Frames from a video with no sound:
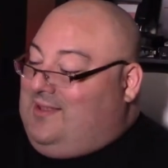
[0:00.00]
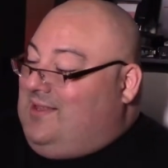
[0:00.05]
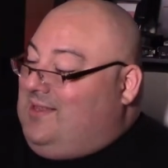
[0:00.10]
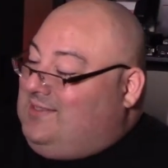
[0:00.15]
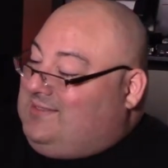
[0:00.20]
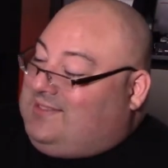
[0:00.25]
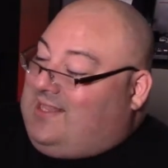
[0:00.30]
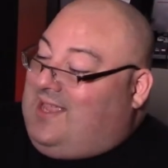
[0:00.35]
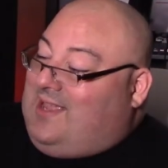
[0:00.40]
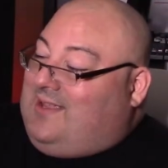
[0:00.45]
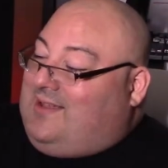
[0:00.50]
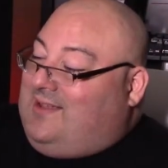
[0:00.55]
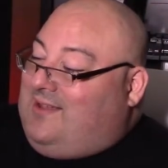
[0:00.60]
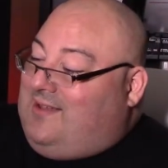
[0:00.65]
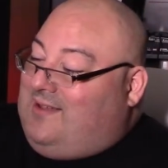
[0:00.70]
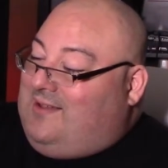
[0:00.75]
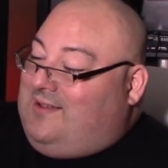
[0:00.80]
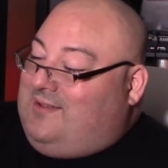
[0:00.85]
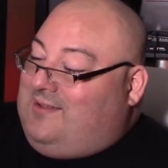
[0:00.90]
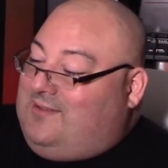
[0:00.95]
He's like,
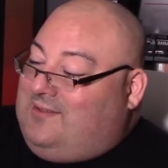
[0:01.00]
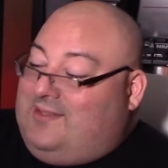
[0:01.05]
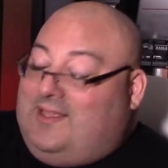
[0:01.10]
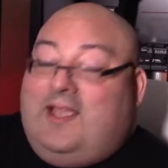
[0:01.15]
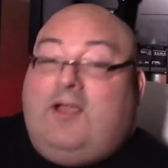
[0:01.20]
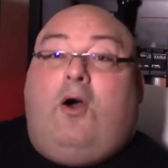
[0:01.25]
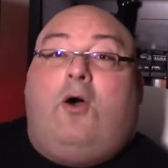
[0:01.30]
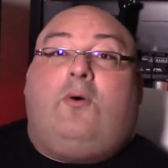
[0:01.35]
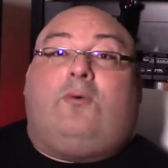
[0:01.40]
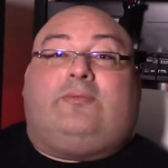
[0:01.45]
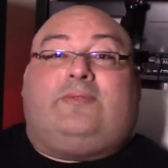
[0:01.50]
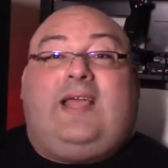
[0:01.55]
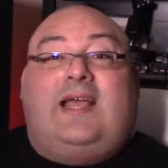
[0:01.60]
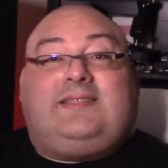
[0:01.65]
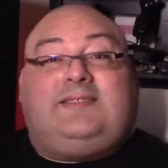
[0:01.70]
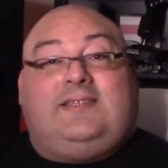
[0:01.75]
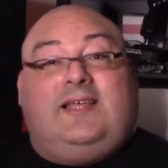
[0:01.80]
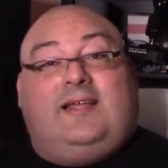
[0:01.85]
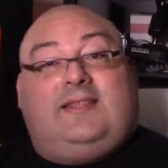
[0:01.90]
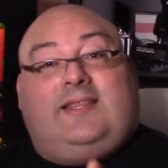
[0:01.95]
uh, oh,
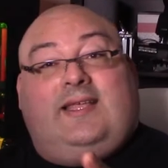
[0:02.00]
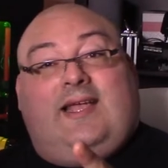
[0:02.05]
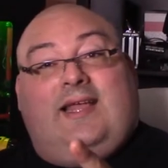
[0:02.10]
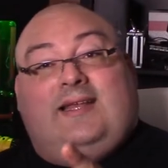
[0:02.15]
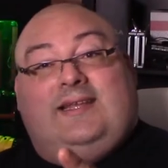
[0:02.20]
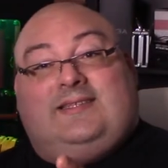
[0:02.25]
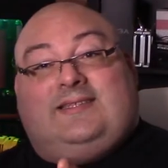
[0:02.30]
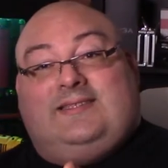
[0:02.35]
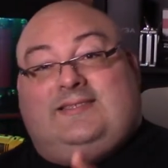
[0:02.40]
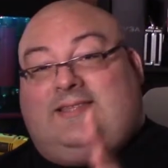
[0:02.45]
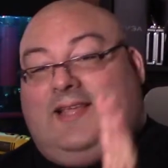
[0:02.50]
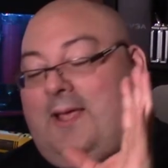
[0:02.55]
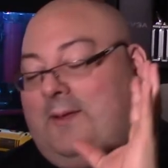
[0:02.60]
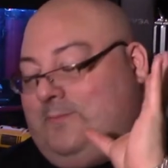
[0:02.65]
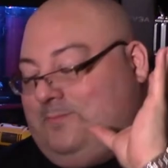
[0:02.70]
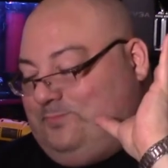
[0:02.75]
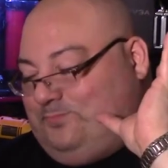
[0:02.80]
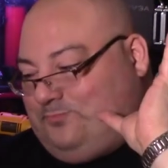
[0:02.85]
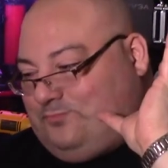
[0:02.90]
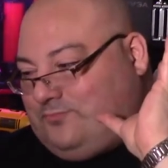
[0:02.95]
that's the other thing I need to say.
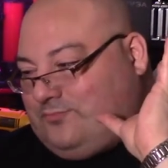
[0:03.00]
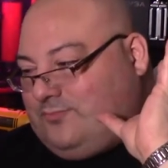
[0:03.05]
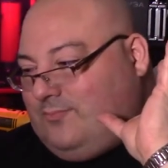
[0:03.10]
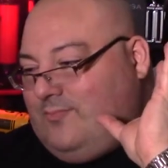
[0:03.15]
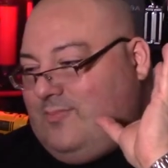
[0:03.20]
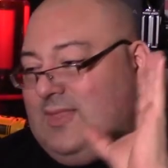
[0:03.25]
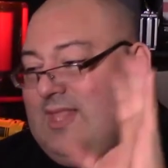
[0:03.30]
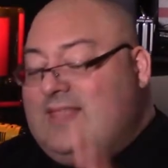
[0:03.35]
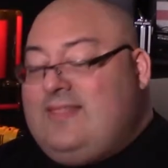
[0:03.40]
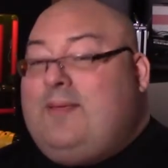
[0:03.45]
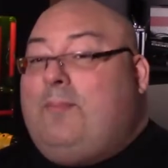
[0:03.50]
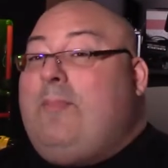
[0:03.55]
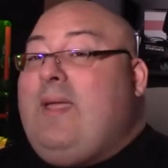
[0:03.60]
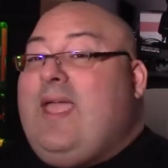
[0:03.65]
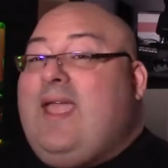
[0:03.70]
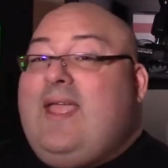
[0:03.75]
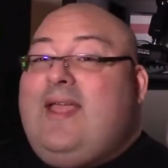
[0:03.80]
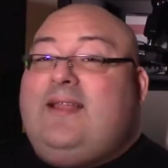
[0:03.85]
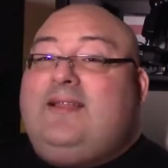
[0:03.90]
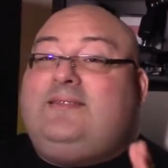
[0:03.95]
The
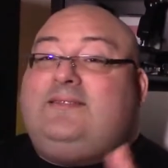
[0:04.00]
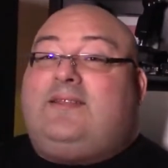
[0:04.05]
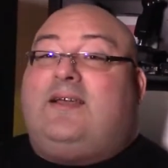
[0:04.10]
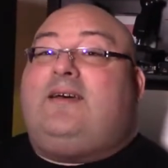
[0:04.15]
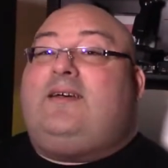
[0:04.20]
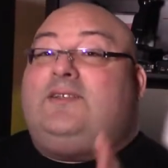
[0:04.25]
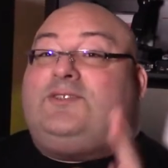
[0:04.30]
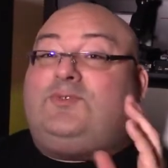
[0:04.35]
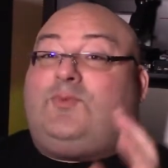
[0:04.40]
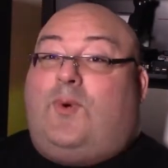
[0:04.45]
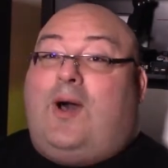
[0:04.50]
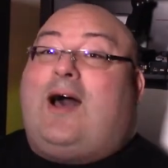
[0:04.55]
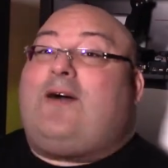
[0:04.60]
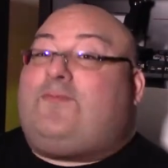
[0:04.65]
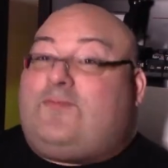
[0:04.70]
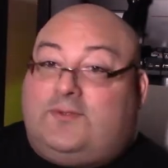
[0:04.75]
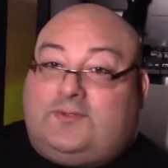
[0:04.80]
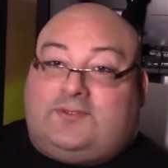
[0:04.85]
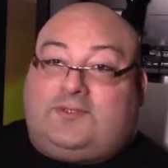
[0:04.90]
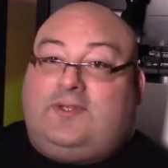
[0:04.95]
man does
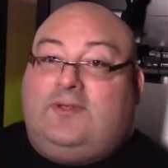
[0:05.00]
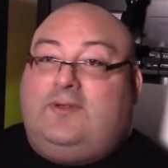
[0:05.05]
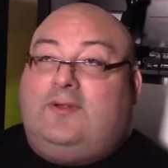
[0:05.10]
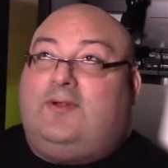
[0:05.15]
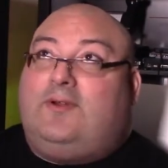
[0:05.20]
waffles,